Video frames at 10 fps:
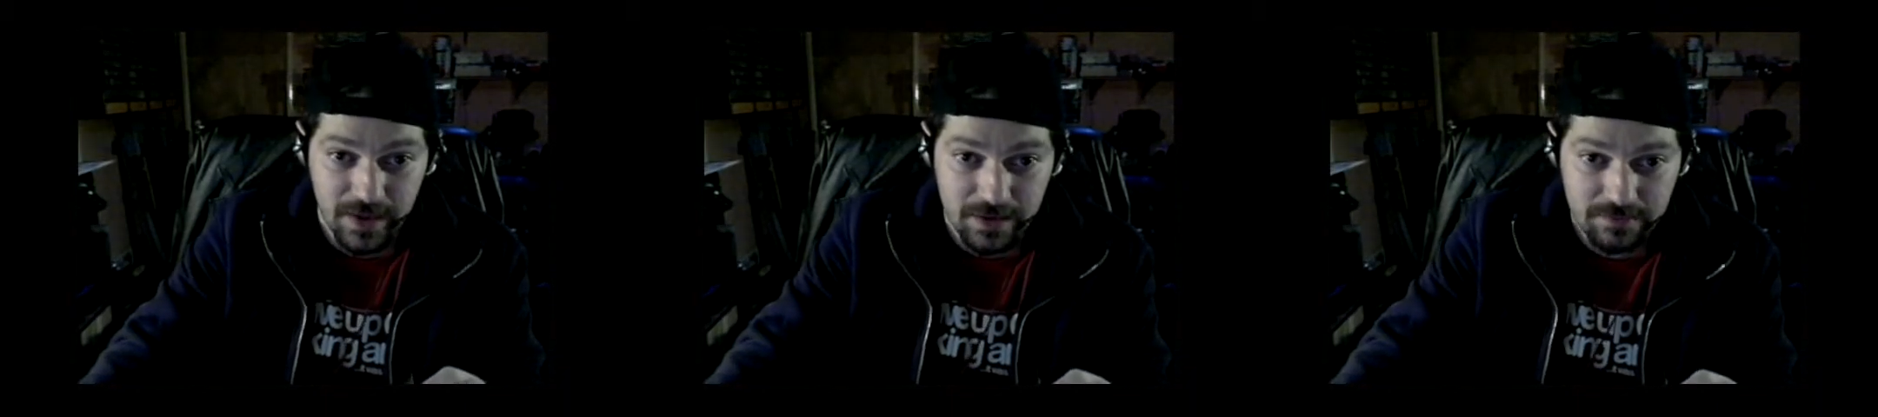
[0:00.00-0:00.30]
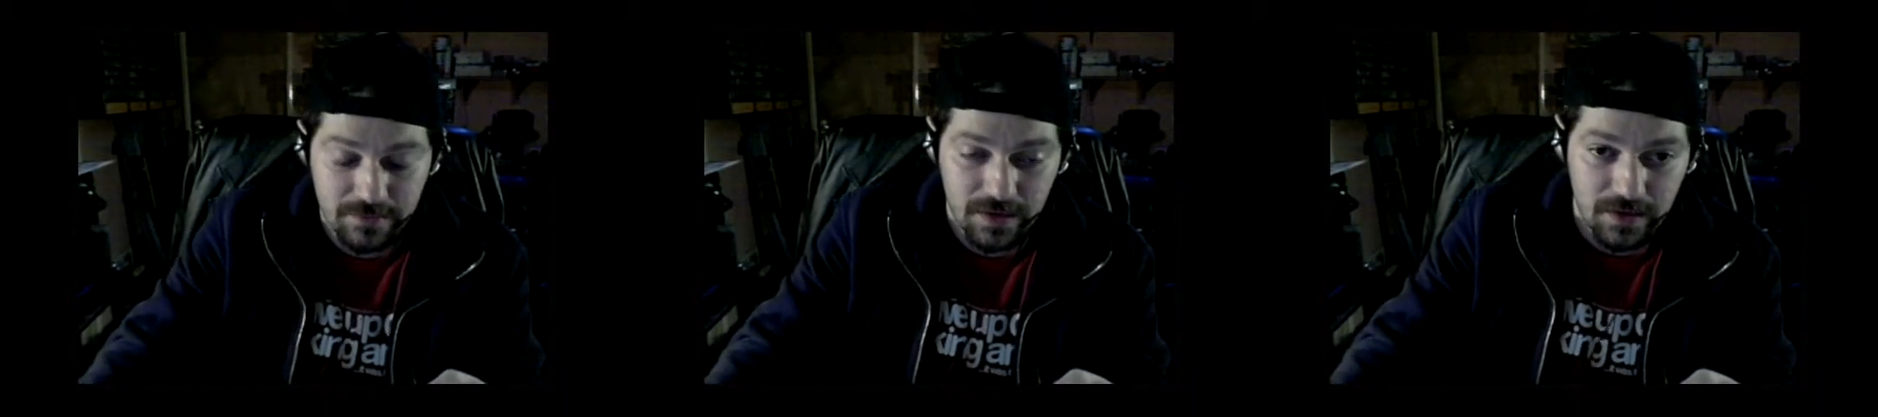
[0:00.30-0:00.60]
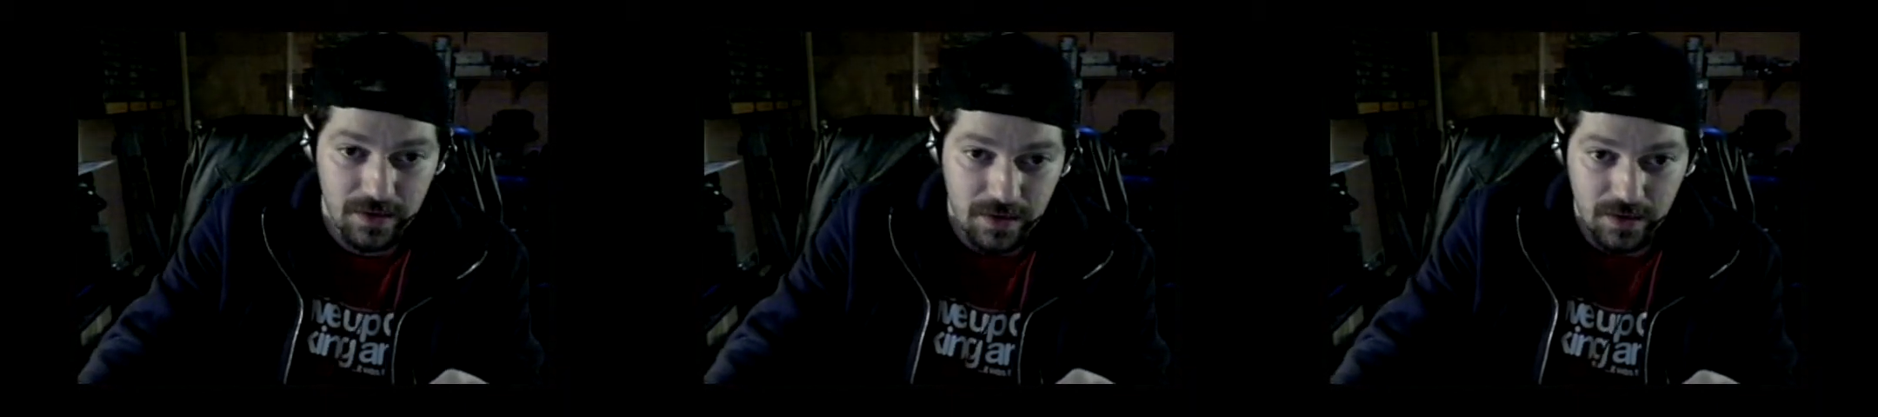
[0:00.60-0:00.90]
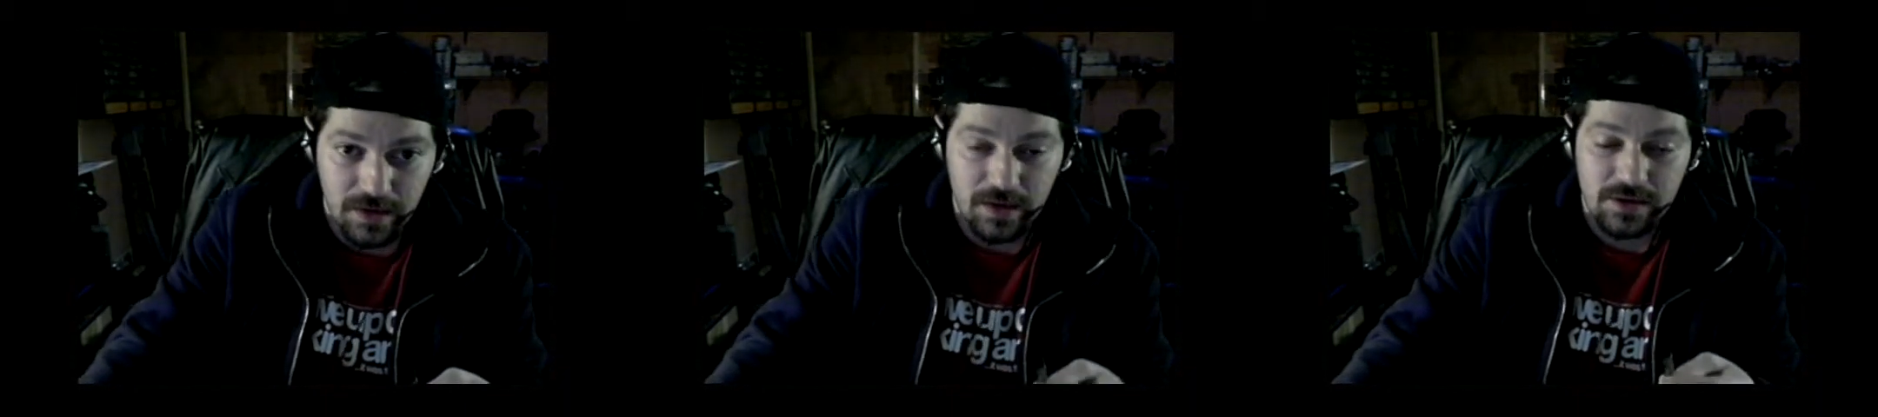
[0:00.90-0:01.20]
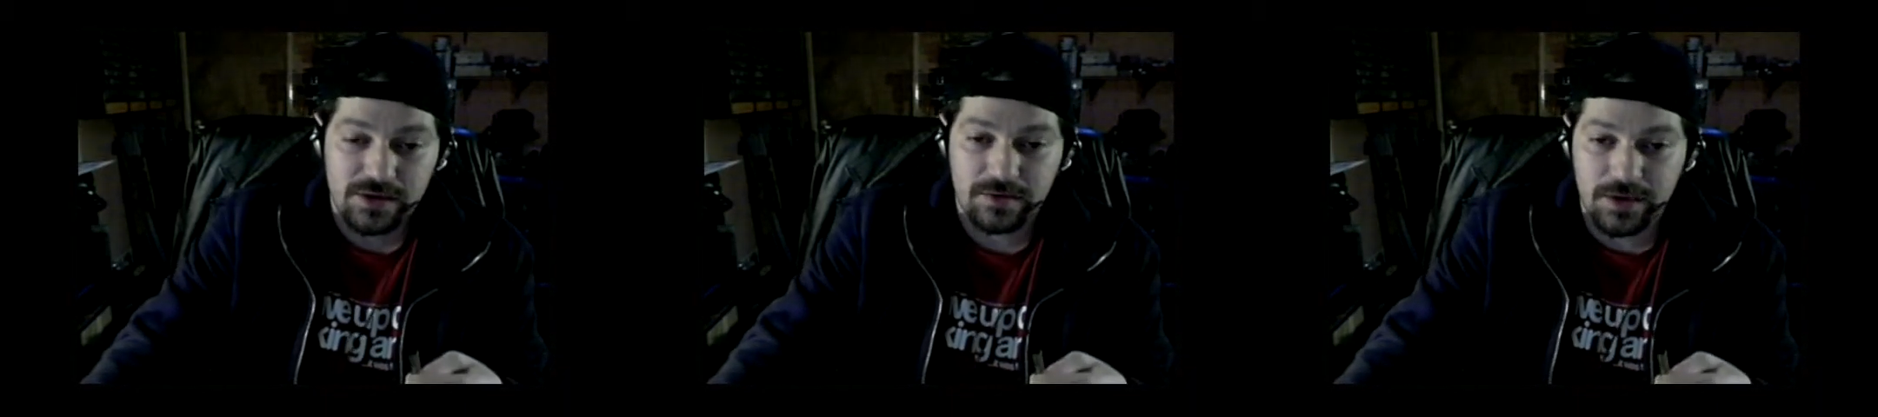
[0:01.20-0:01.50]
So a good
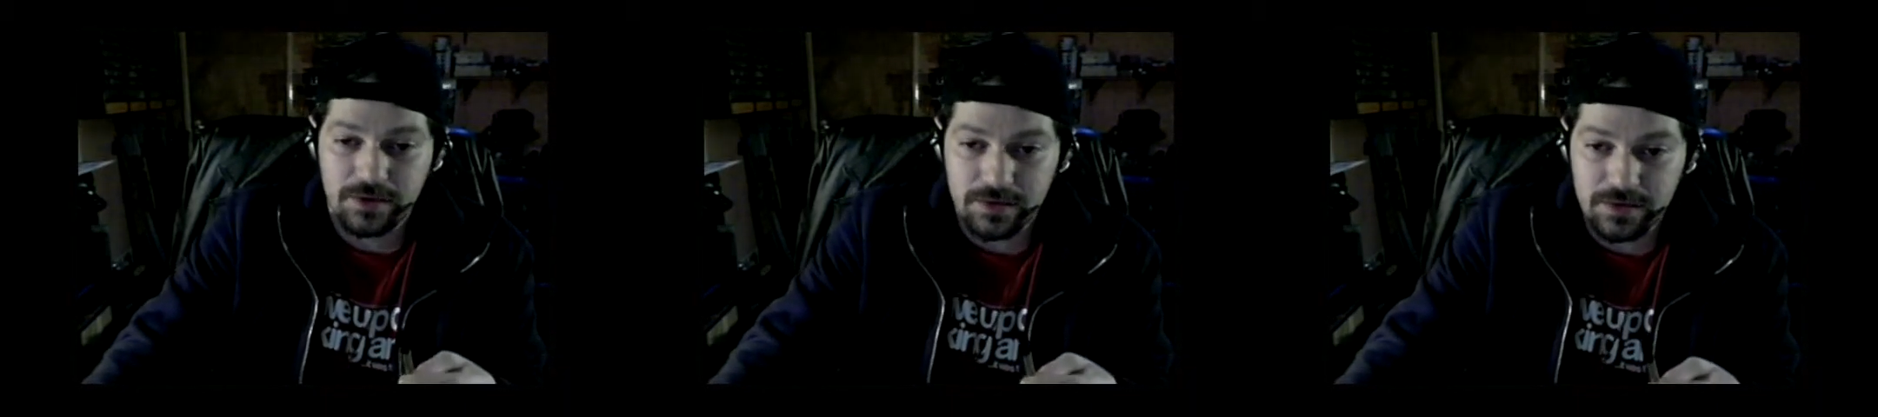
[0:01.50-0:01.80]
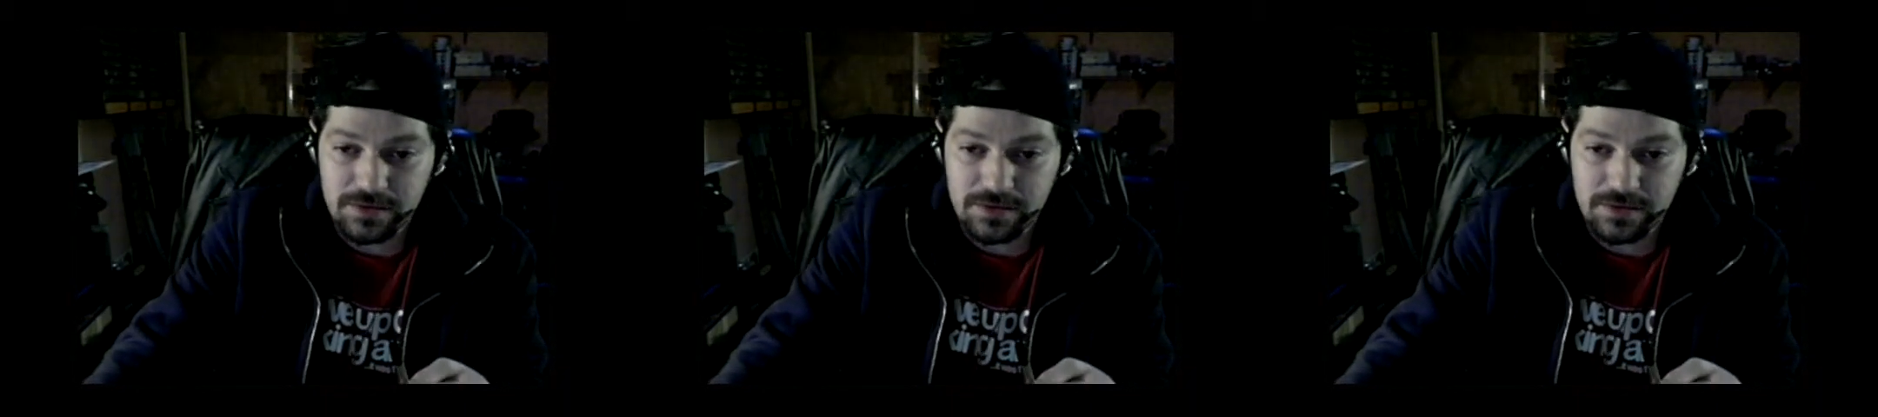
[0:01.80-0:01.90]
substance really to